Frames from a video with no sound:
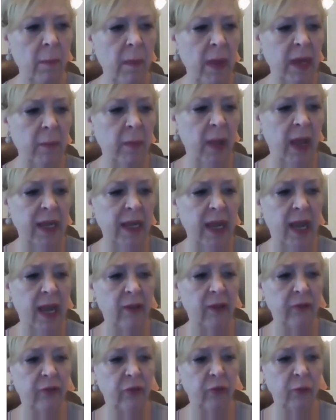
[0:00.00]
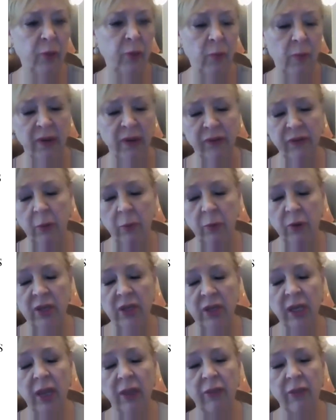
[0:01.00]
make my analysis, put my summary
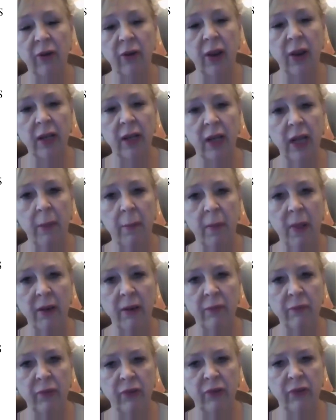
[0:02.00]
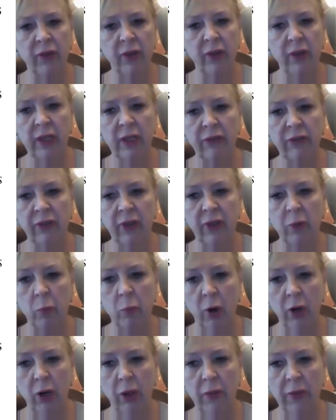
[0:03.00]
together, and let my facilities then
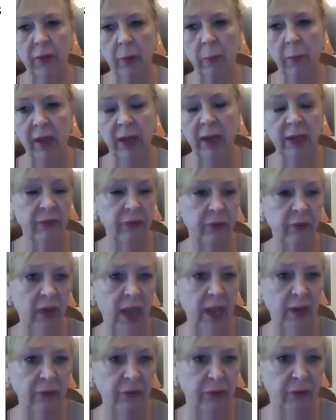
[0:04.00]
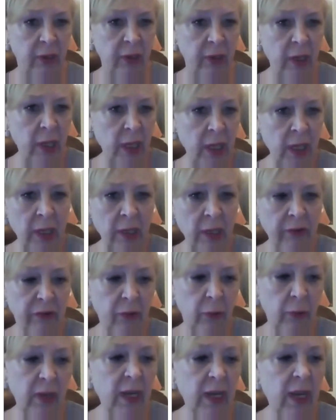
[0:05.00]
work on their plans of action.
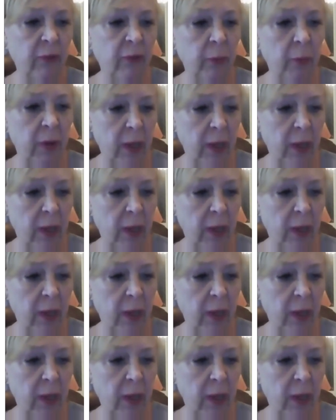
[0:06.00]
So it has